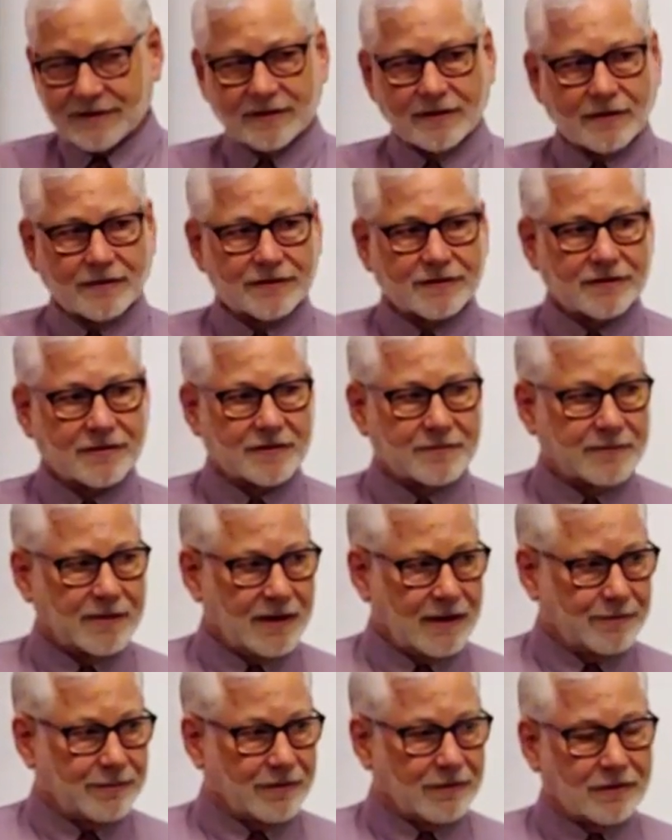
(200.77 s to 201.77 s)
Those are the
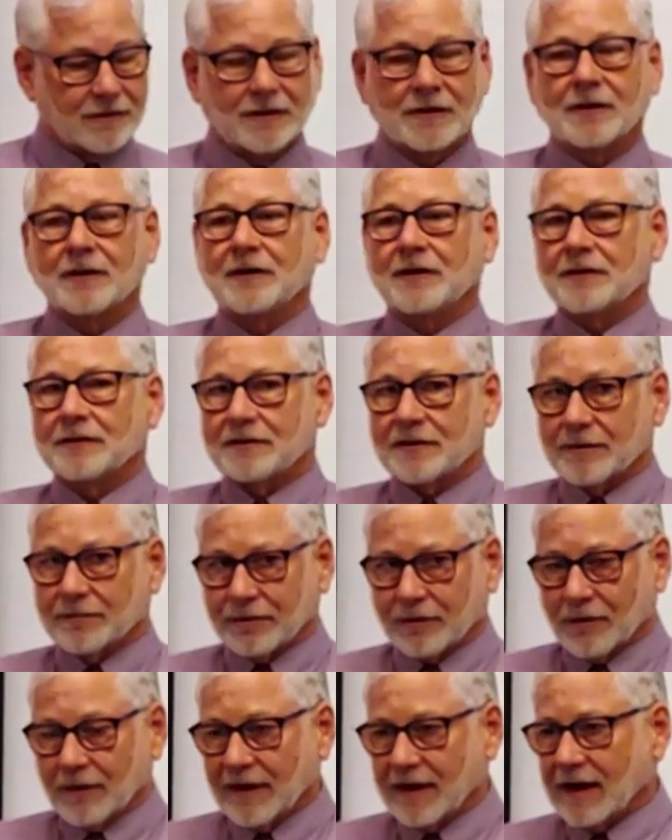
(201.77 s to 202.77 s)
people
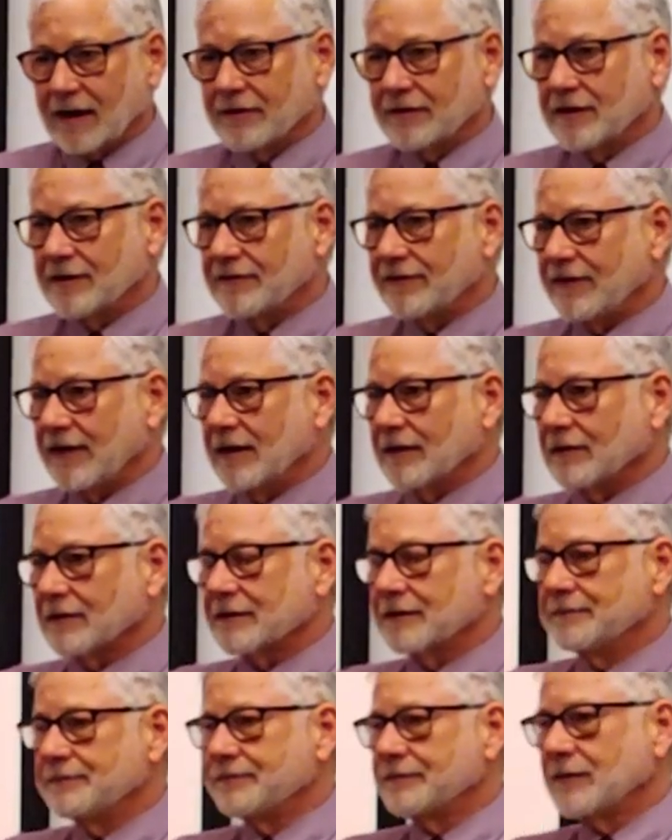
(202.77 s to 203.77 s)
deployed out in the field.